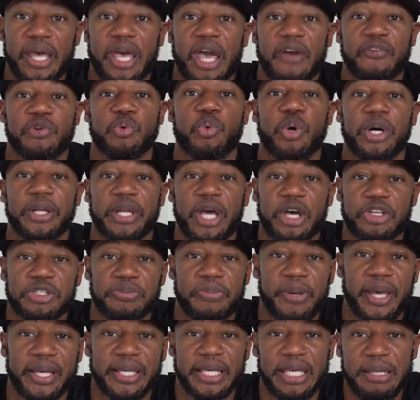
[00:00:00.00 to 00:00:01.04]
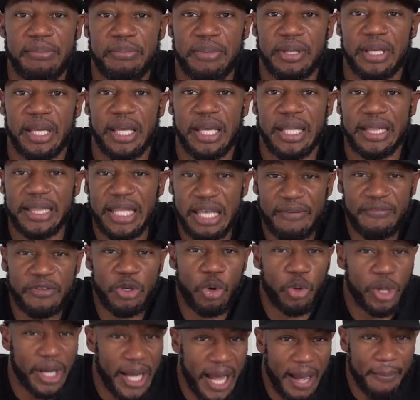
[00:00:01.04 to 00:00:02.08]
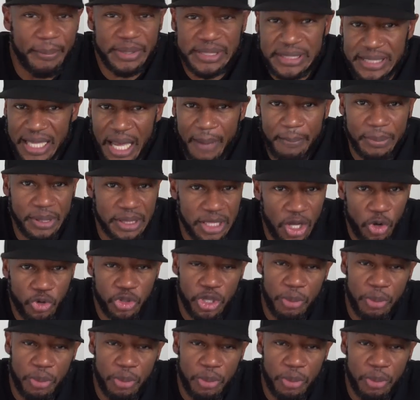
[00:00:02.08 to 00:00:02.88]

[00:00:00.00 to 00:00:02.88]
Everyone else, man, keep leaving your comments down below,